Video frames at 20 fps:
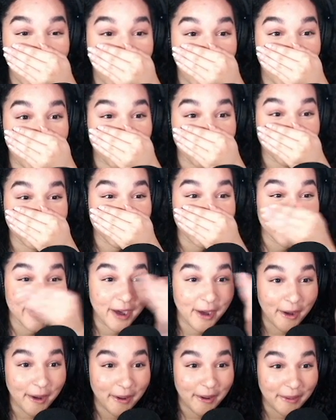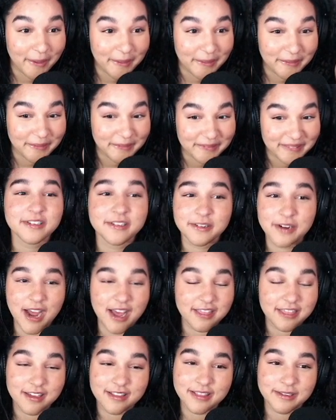oh no! I
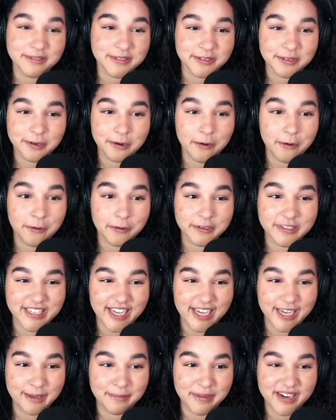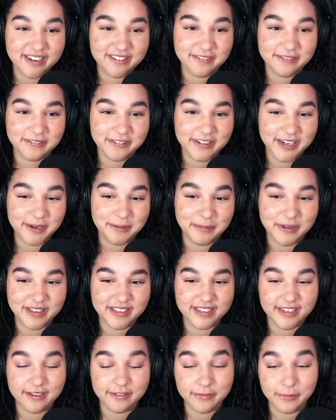thought that was her whole name. I didn't read well
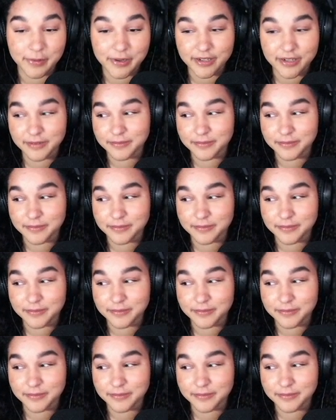enough. Well,